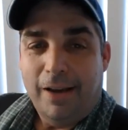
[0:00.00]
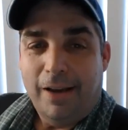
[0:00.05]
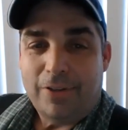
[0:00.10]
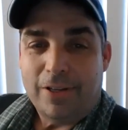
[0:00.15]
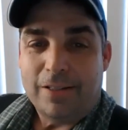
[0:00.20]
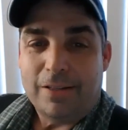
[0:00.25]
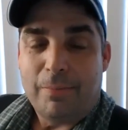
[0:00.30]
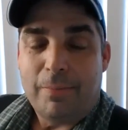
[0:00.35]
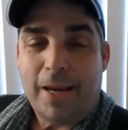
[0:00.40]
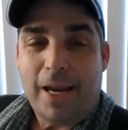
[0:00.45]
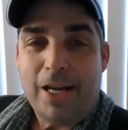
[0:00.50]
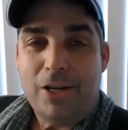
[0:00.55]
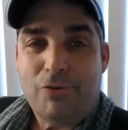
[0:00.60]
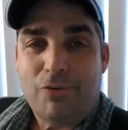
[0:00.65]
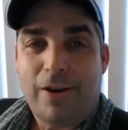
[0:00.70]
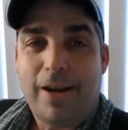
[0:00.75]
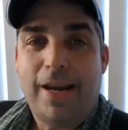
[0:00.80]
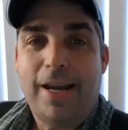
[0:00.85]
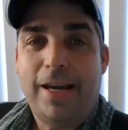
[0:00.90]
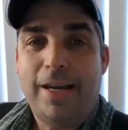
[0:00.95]
If there's a
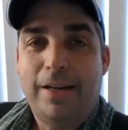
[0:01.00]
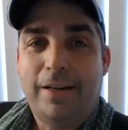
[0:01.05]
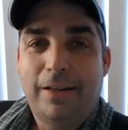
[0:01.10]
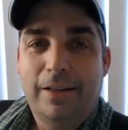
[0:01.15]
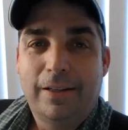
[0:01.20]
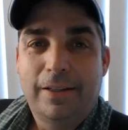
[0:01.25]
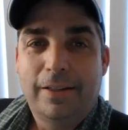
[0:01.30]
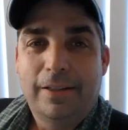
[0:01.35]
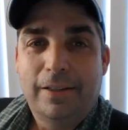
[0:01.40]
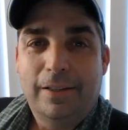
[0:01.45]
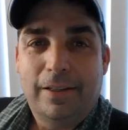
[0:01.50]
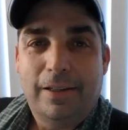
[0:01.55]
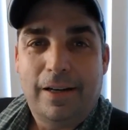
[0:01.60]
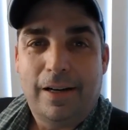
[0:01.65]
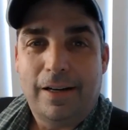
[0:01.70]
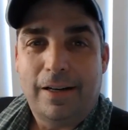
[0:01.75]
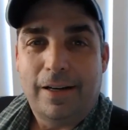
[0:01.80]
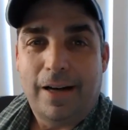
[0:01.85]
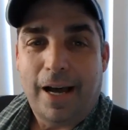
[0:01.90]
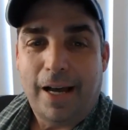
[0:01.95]
main drain,
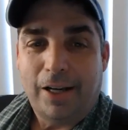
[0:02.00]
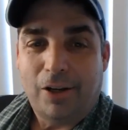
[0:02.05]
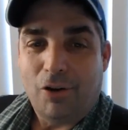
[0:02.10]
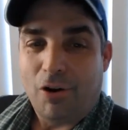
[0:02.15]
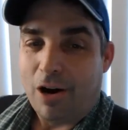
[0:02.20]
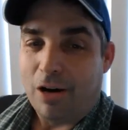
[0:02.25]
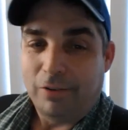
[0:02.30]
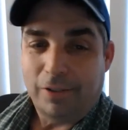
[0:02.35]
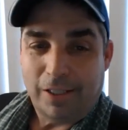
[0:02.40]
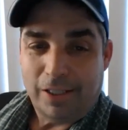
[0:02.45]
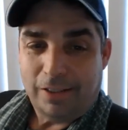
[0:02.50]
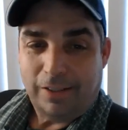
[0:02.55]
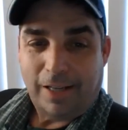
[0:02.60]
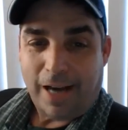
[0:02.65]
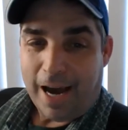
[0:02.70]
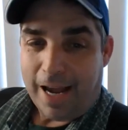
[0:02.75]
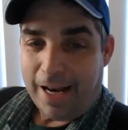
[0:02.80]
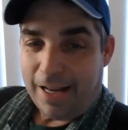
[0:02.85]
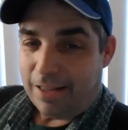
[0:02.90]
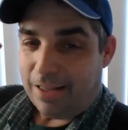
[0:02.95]
uh, I call the
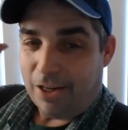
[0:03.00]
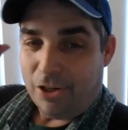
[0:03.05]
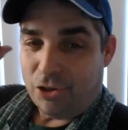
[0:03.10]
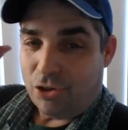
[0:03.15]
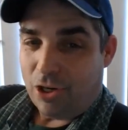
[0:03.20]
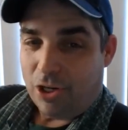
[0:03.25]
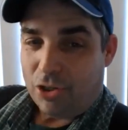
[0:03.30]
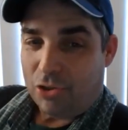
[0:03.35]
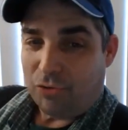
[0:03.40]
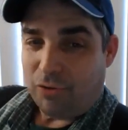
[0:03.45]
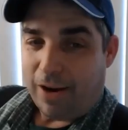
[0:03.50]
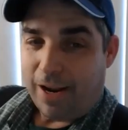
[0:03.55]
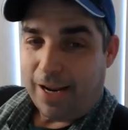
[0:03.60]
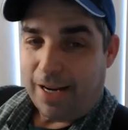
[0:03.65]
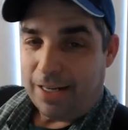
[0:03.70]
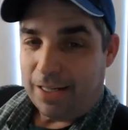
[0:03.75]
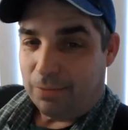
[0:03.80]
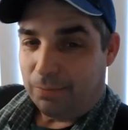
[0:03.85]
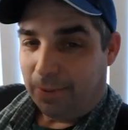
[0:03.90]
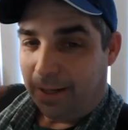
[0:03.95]
guy that does just
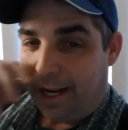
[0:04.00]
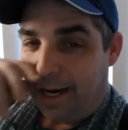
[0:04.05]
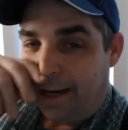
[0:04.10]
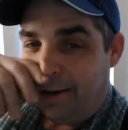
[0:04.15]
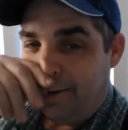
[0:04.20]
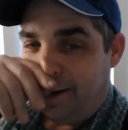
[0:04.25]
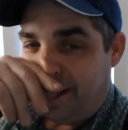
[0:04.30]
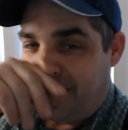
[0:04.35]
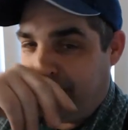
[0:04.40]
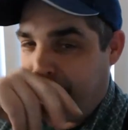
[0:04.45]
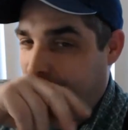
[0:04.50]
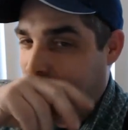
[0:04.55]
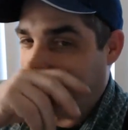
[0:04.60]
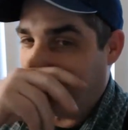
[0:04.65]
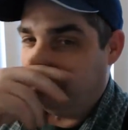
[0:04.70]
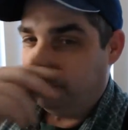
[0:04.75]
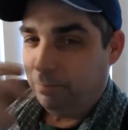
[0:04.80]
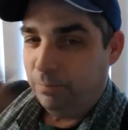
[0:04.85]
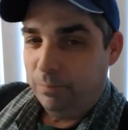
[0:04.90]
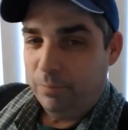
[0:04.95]
drains. But anyway,
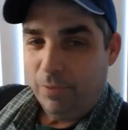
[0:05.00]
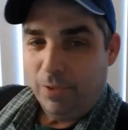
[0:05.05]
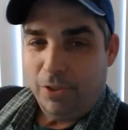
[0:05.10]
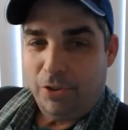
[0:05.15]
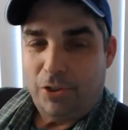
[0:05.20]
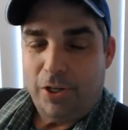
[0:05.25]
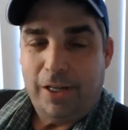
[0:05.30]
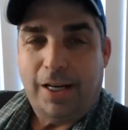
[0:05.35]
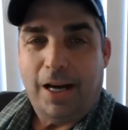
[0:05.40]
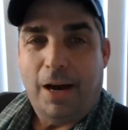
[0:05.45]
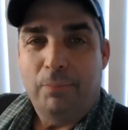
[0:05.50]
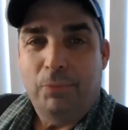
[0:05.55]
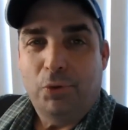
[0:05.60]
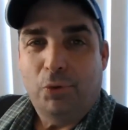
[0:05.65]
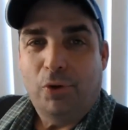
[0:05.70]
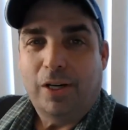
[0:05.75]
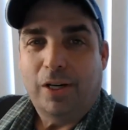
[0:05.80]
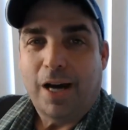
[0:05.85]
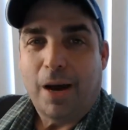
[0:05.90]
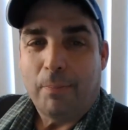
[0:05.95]
she
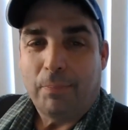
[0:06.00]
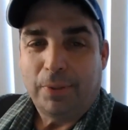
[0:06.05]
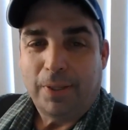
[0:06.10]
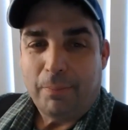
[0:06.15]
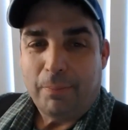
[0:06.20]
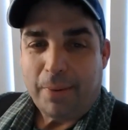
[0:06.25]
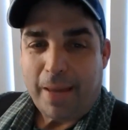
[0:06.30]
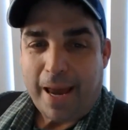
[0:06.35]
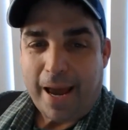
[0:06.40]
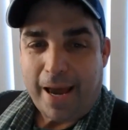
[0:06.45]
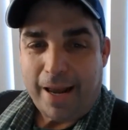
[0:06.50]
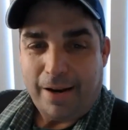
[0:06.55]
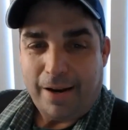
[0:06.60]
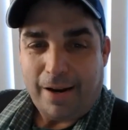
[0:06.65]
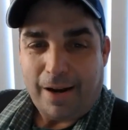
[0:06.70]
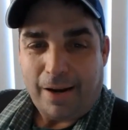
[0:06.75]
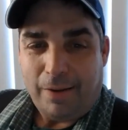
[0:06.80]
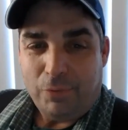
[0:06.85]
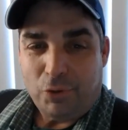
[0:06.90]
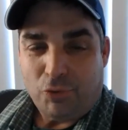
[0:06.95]
come to a couple of bad
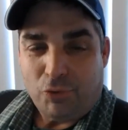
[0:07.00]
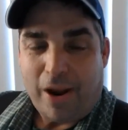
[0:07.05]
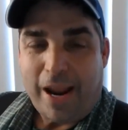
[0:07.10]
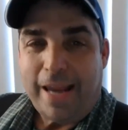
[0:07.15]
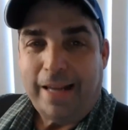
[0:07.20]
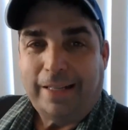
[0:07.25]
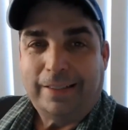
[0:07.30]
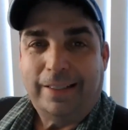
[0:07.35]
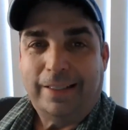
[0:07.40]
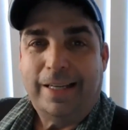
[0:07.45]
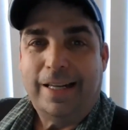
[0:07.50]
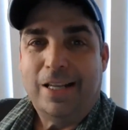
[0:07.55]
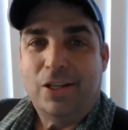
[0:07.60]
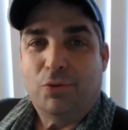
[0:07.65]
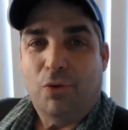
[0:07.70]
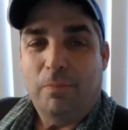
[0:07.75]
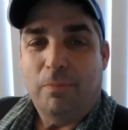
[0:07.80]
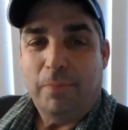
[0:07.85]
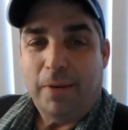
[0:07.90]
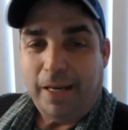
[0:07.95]
uh, drain
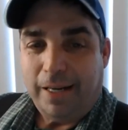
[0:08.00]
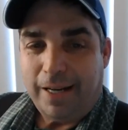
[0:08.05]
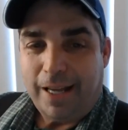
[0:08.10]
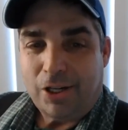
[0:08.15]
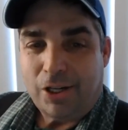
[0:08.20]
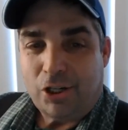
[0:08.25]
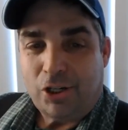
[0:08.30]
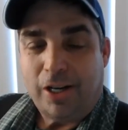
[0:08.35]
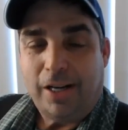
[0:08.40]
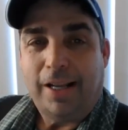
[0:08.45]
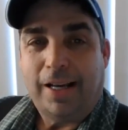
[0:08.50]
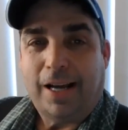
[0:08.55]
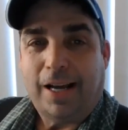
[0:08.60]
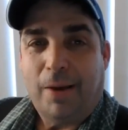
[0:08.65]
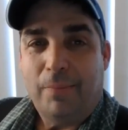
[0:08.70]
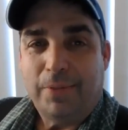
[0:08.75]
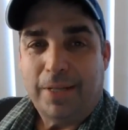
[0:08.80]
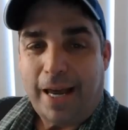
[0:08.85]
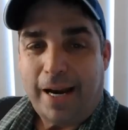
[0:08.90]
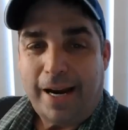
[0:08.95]
cleanings with me, and that shit it
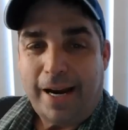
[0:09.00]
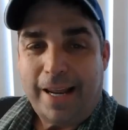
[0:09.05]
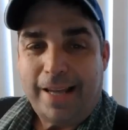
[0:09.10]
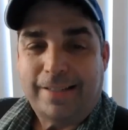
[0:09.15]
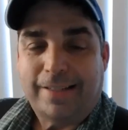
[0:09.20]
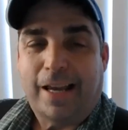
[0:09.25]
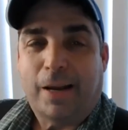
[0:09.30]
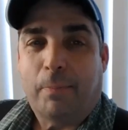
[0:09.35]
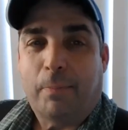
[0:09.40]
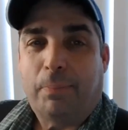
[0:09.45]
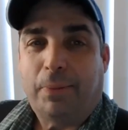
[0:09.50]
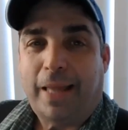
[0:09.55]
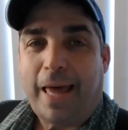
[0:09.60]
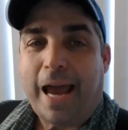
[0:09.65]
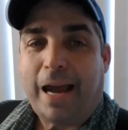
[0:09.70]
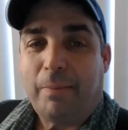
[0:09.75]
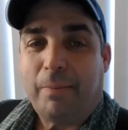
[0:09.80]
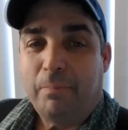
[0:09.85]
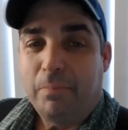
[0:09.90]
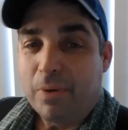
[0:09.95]
comes out of this like
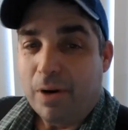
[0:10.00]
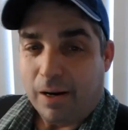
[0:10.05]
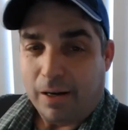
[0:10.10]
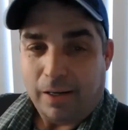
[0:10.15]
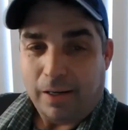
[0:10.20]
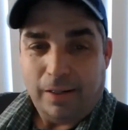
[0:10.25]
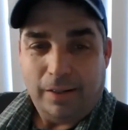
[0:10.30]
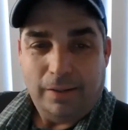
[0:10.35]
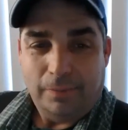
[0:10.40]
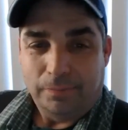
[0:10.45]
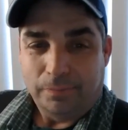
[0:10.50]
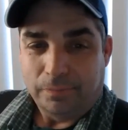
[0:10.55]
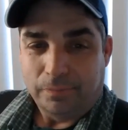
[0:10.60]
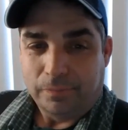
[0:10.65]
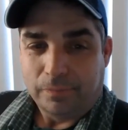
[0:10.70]
black muck.